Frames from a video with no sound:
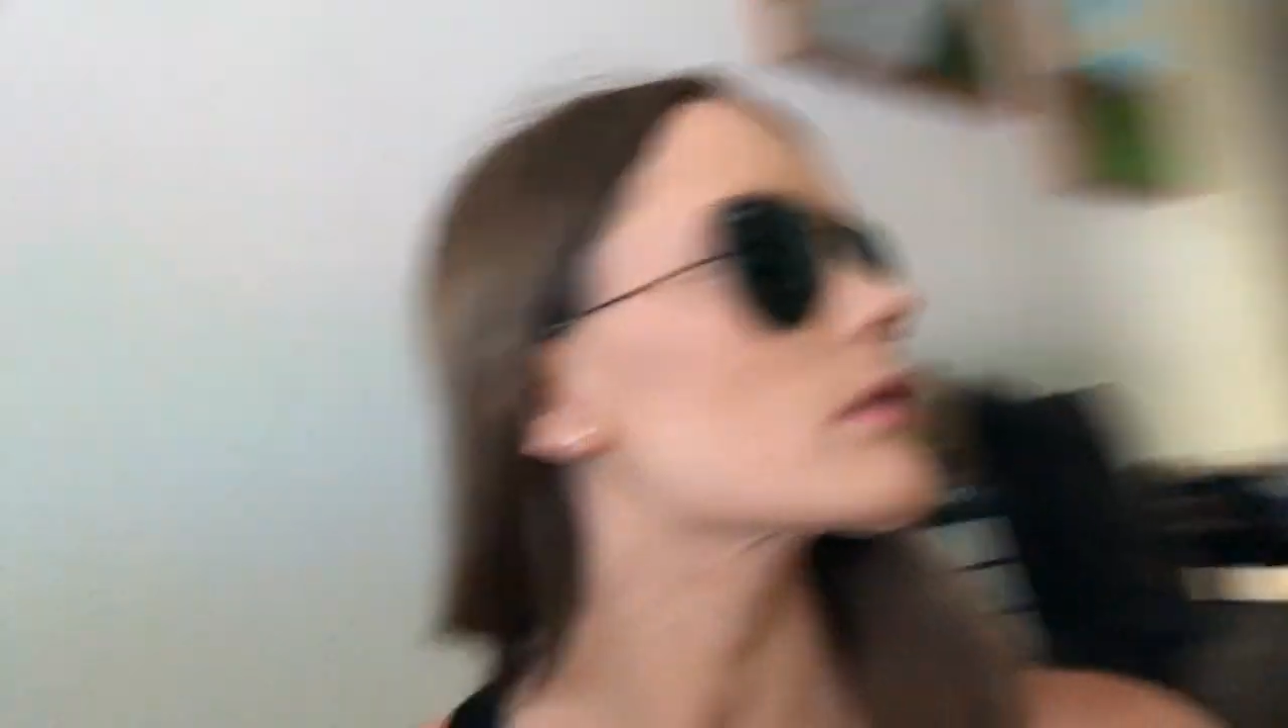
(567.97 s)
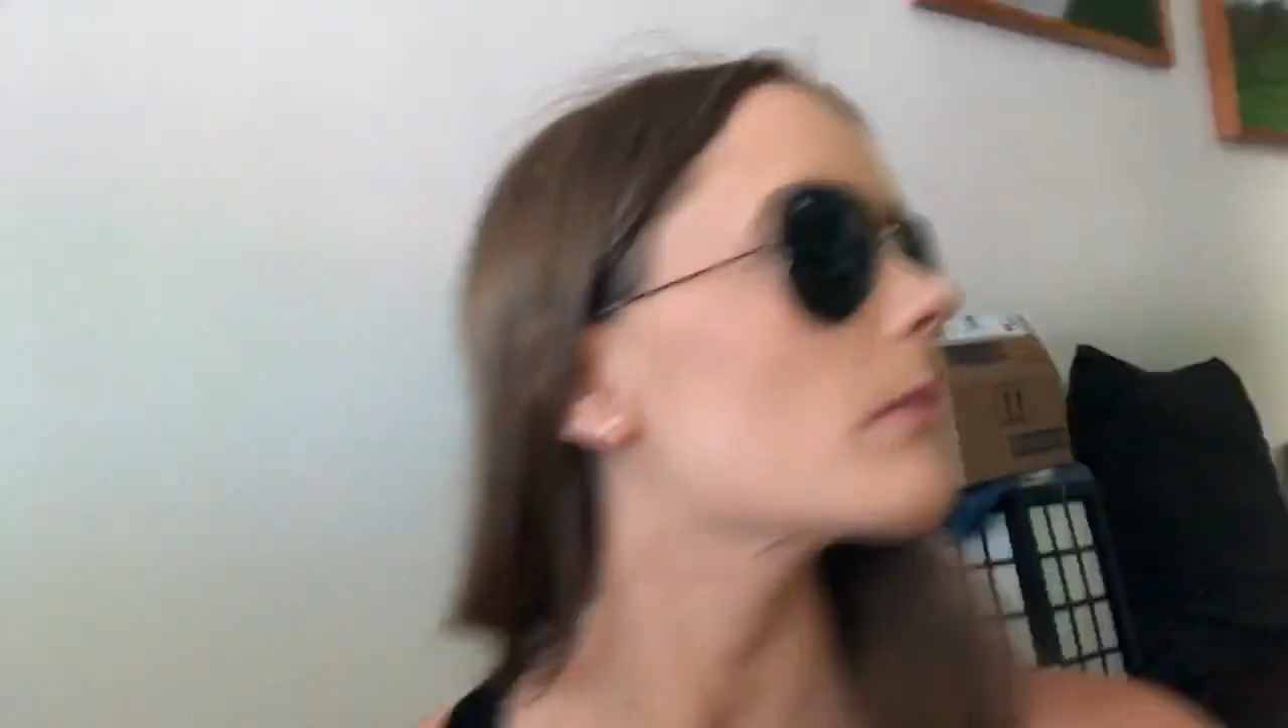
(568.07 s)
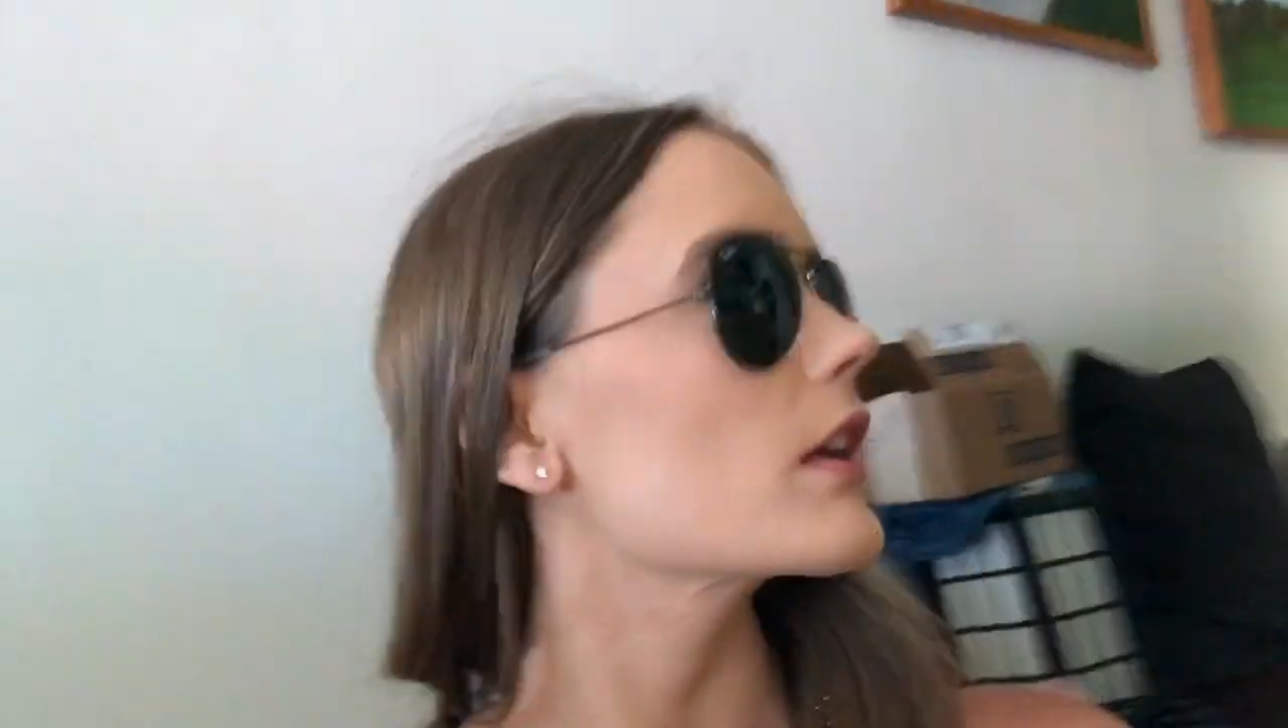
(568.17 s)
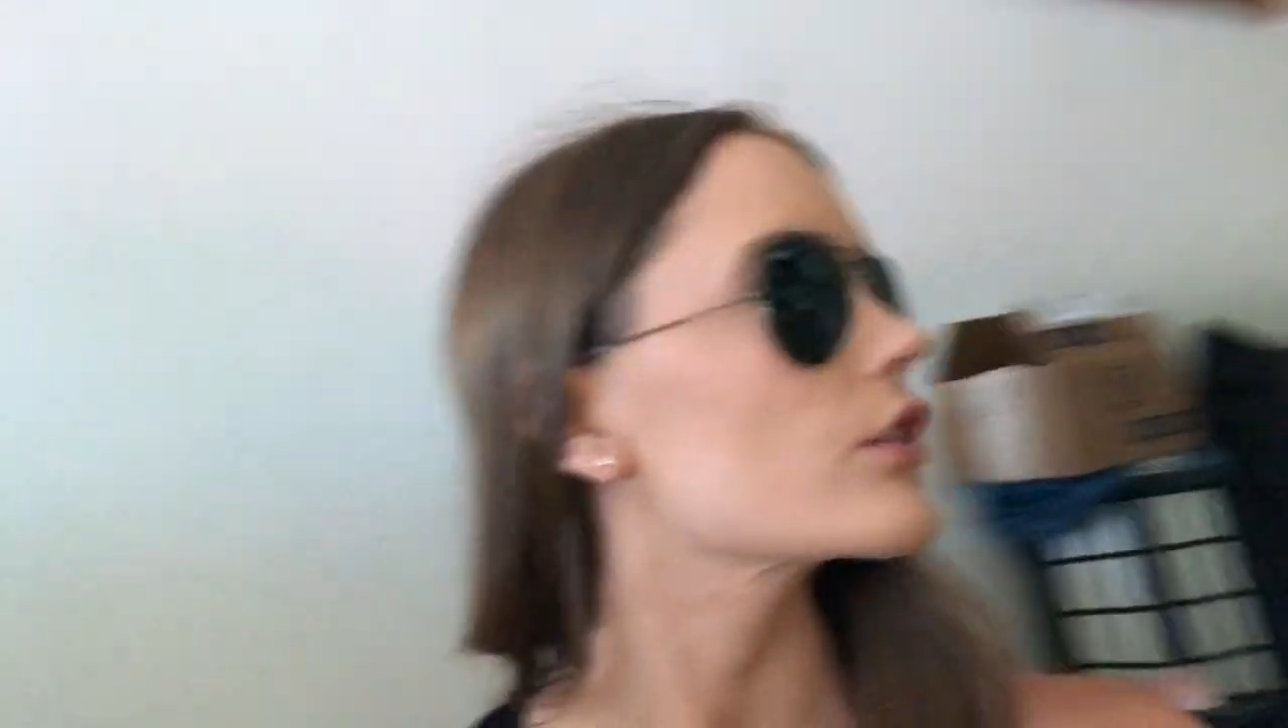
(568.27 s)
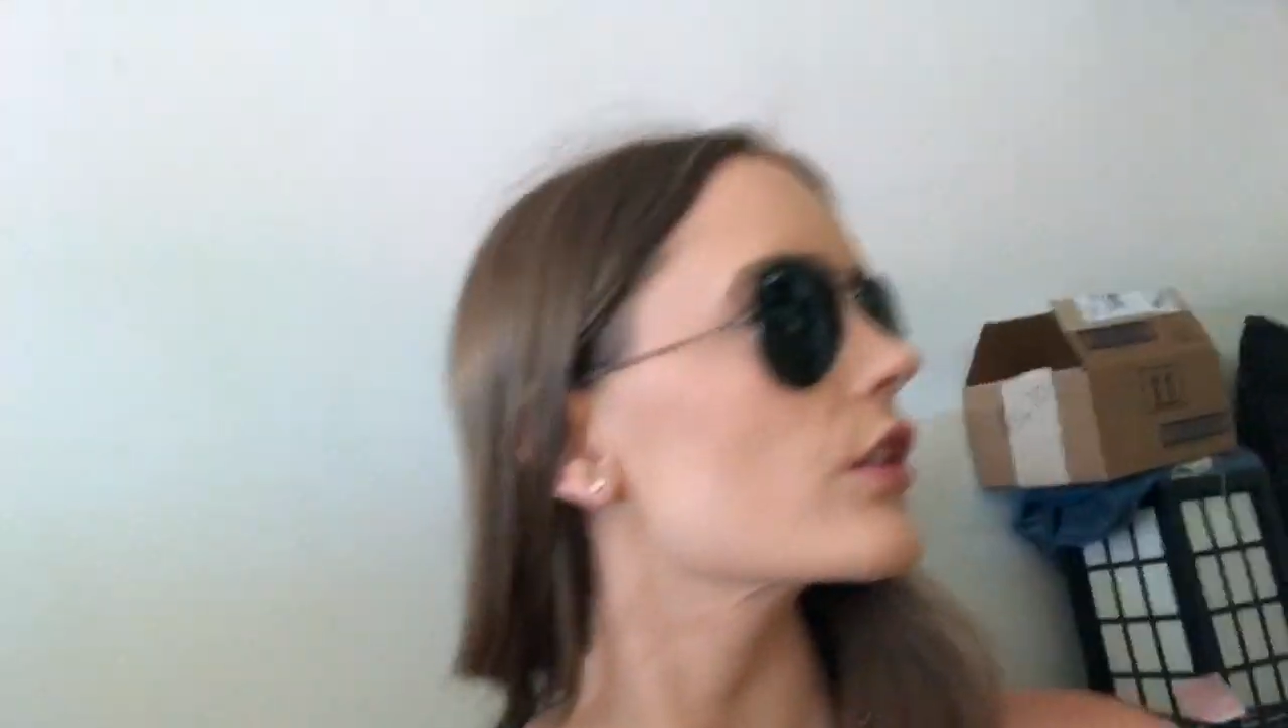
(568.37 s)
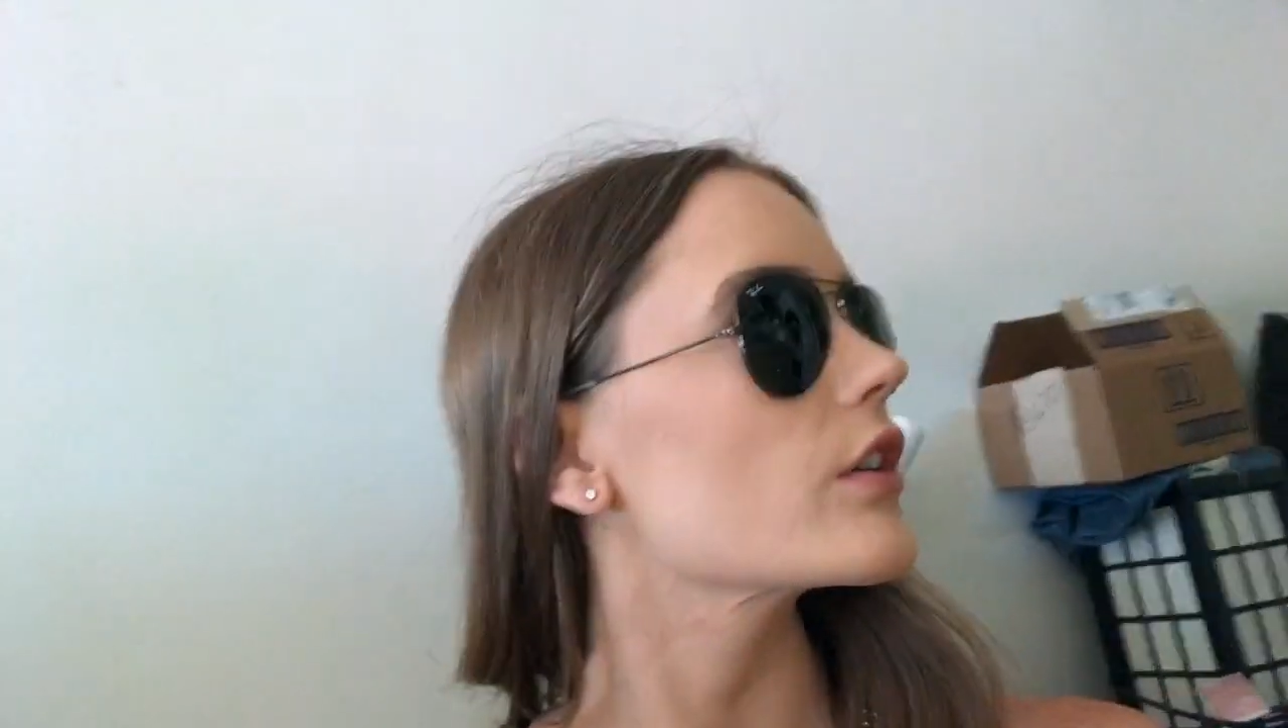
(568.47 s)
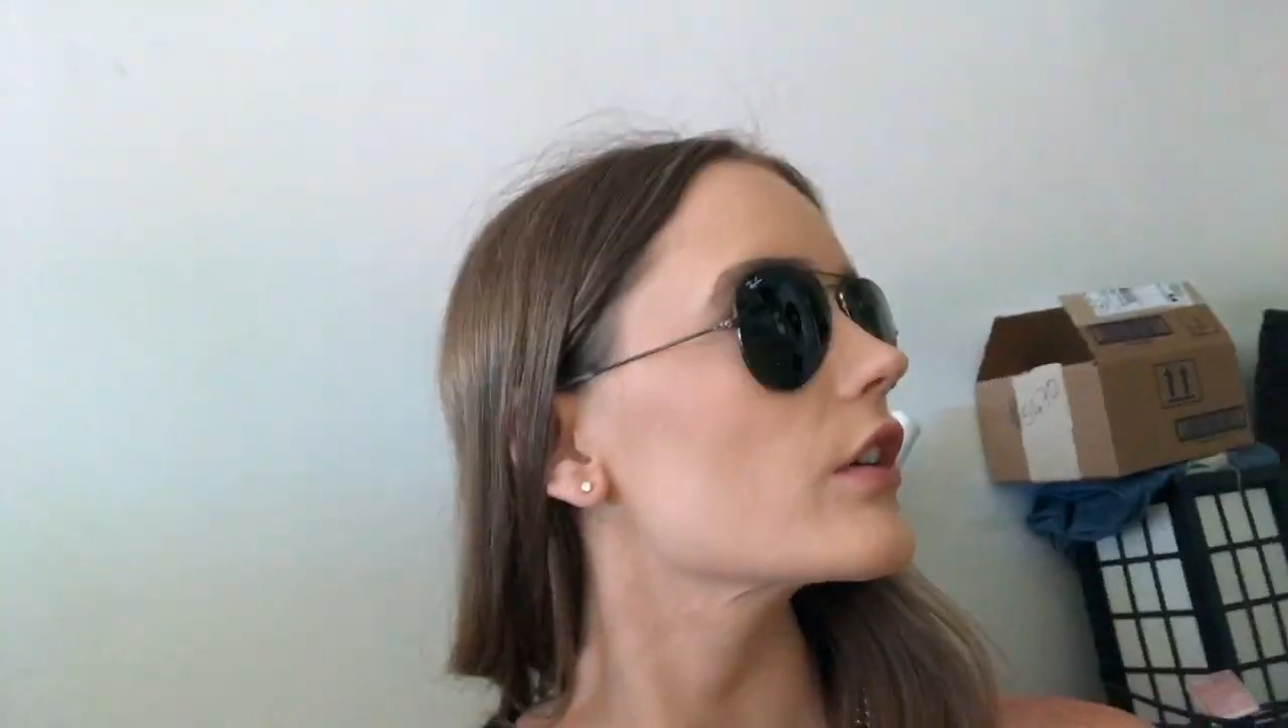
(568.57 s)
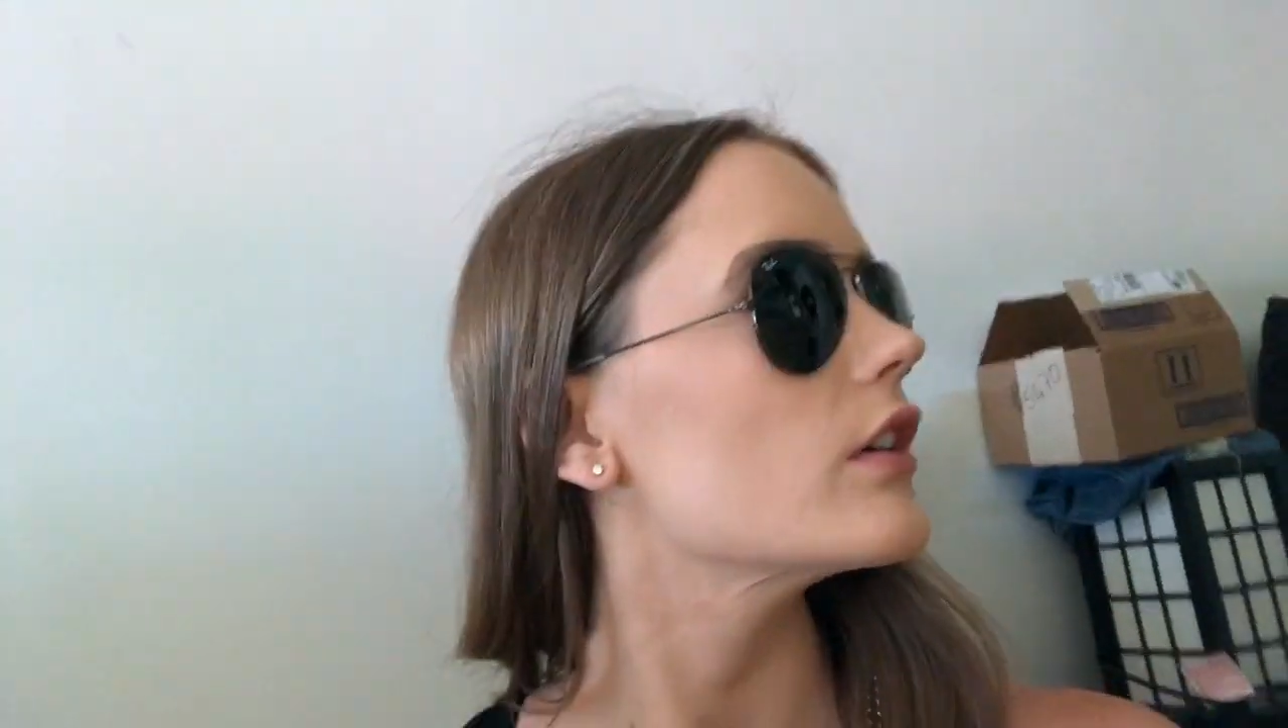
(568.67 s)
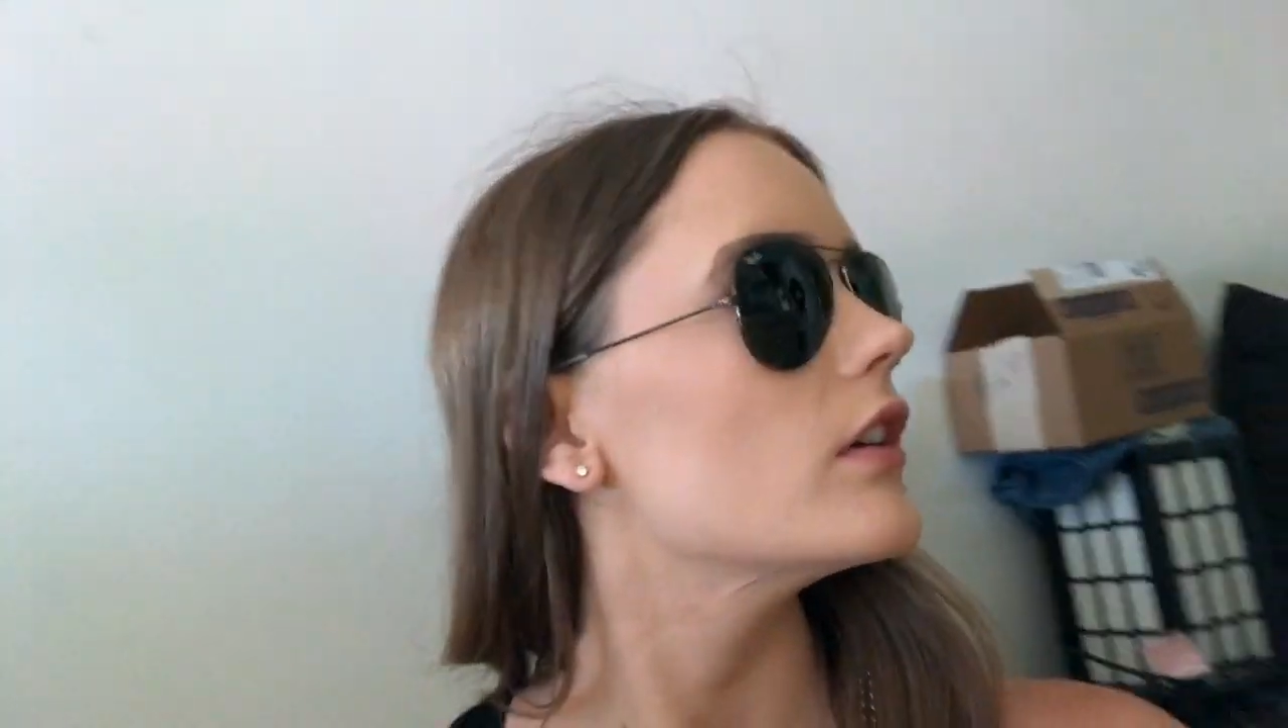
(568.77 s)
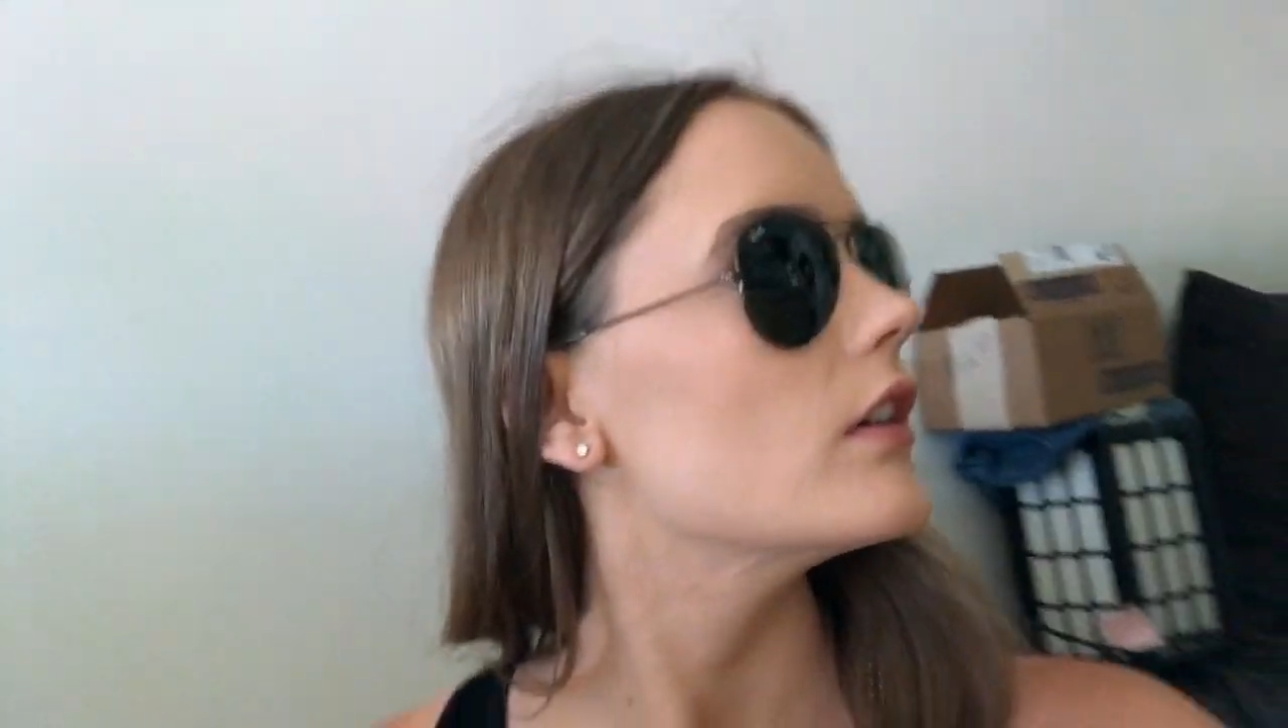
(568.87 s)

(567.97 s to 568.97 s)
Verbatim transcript: make sure,